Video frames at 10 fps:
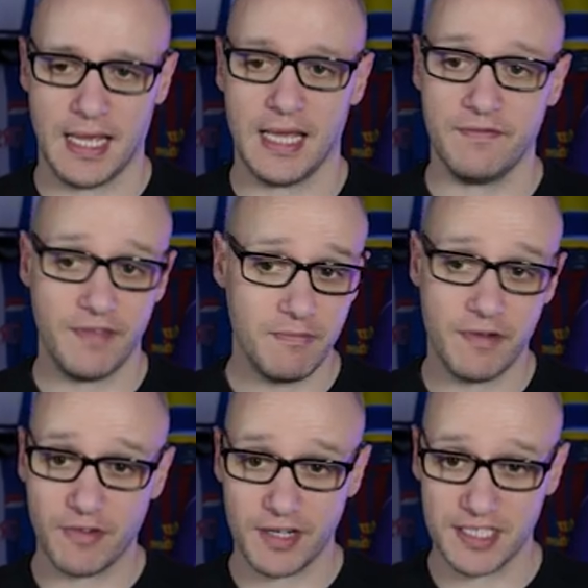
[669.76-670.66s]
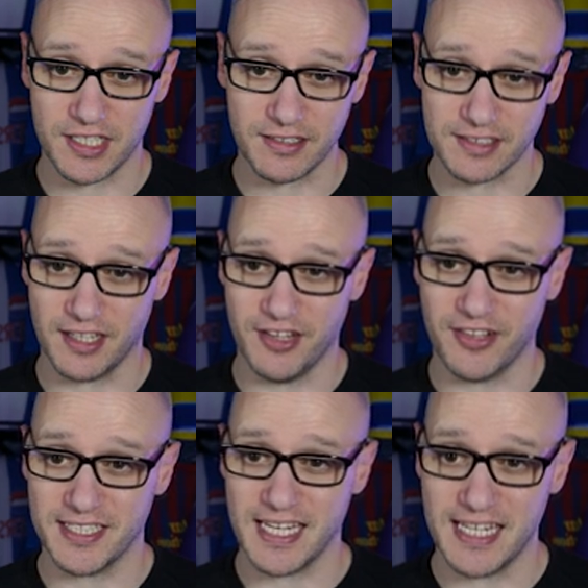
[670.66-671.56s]
And then we've got this youngster,
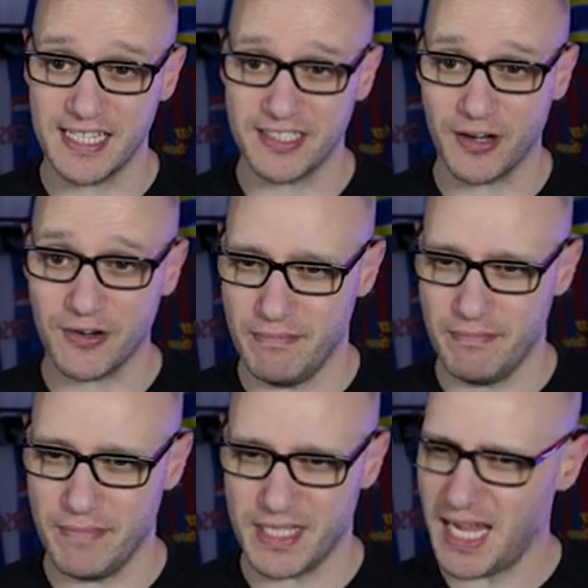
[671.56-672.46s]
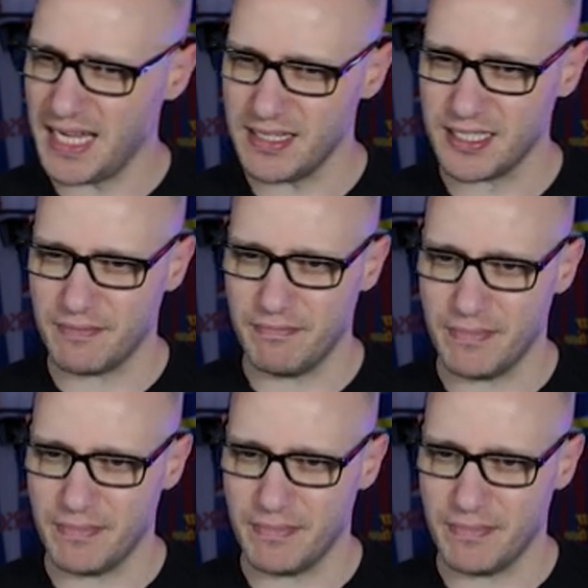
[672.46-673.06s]
nineteen years old, Mathys,